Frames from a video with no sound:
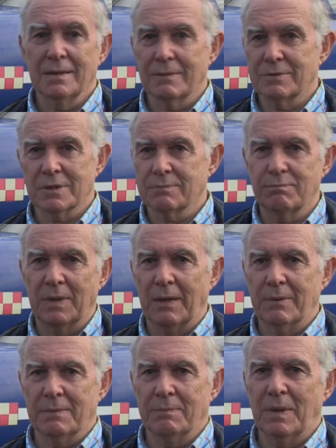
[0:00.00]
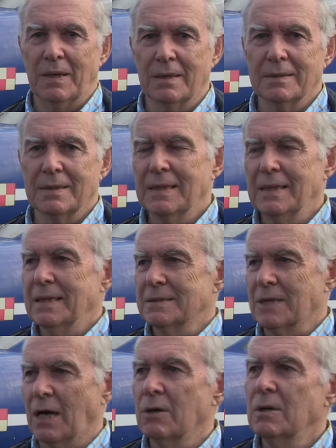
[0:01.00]
They'd just blow it apart.
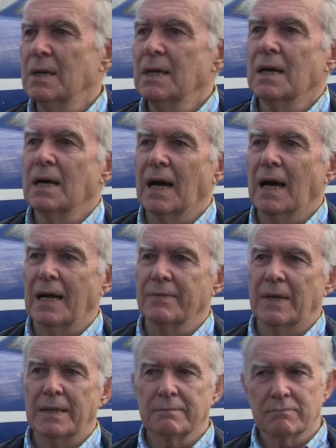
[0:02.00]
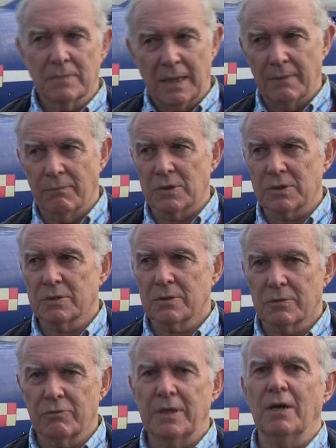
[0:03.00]
So, and they, it was
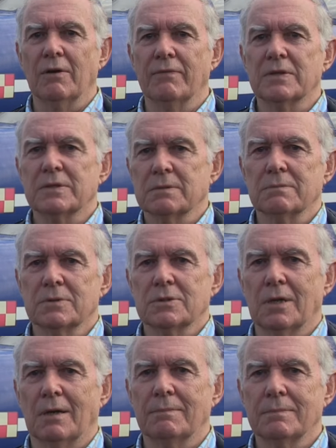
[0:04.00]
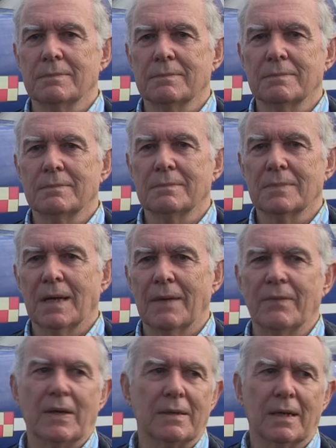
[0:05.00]
three hovers, stop.
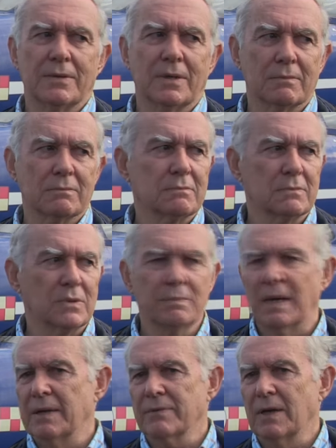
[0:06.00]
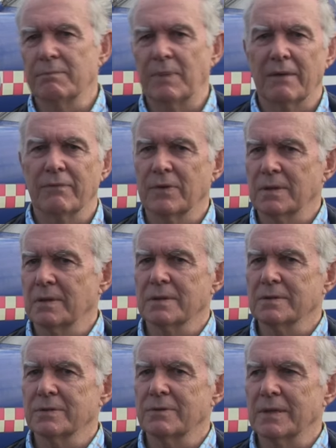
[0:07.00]
And then I think we may have come back for
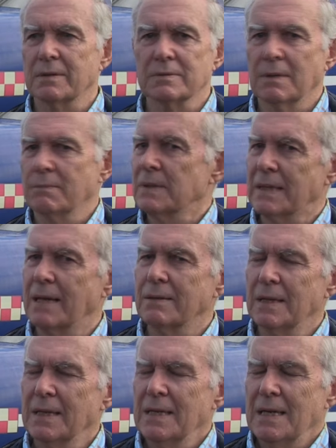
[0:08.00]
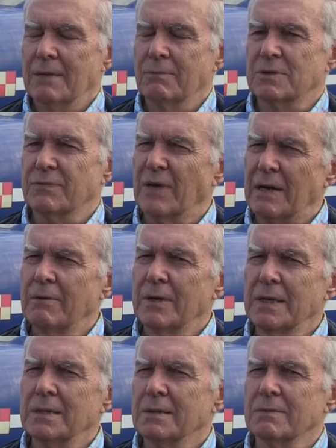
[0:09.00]
another three or something, but that, it was
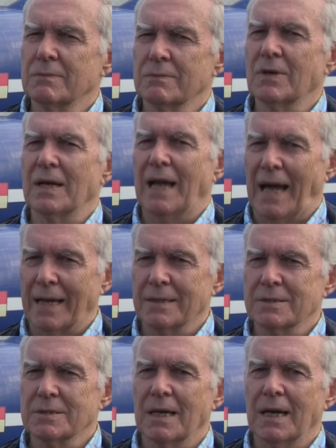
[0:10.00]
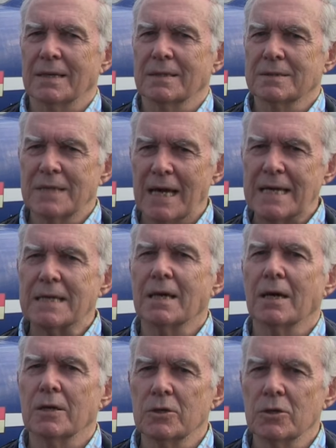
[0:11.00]
very relaxed, and take
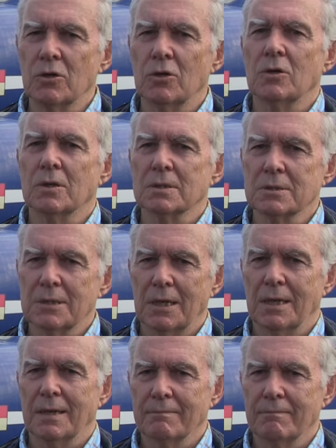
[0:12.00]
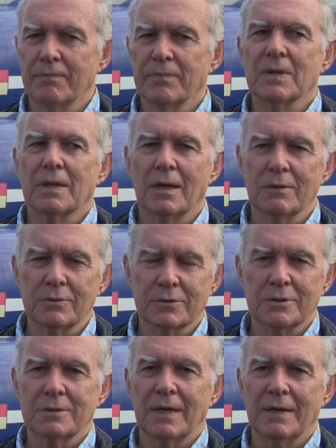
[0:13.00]
your time. Go
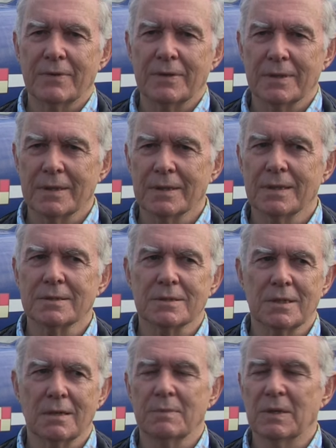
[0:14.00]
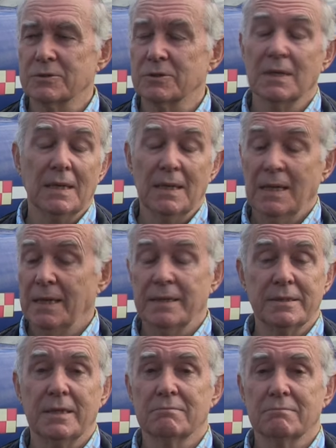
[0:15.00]
through everything in slow motion. And
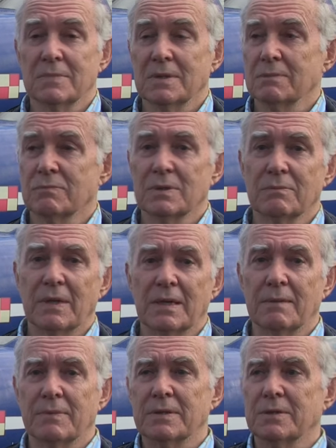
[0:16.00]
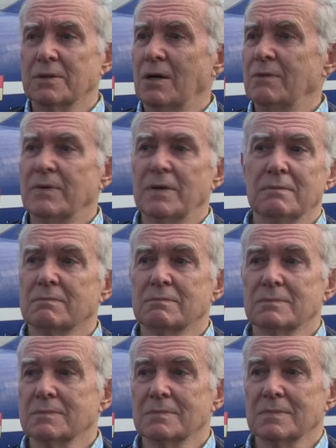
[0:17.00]
it did. We went up into the hover.
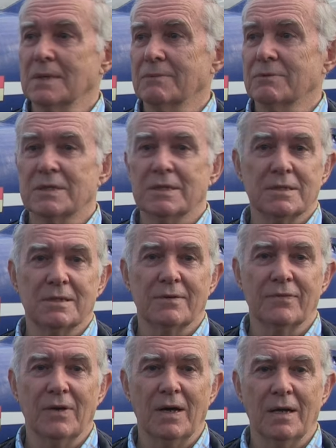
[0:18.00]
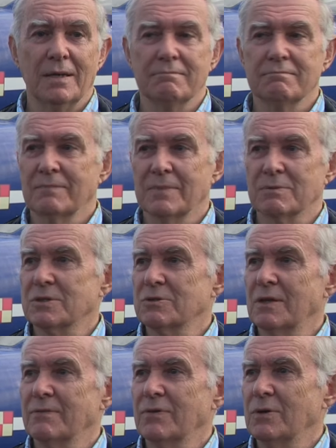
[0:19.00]
It was easy to fly. It was
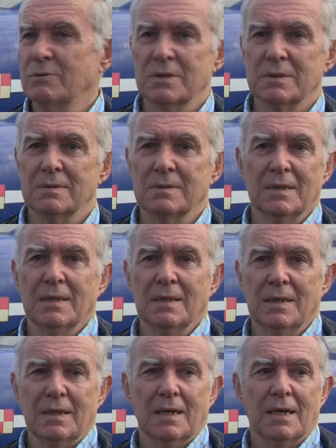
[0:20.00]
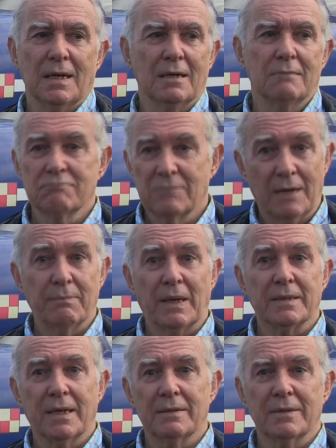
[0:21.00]
straightforward. Came
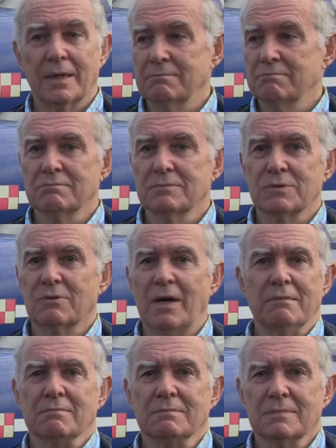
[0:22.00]
back down again. It was great.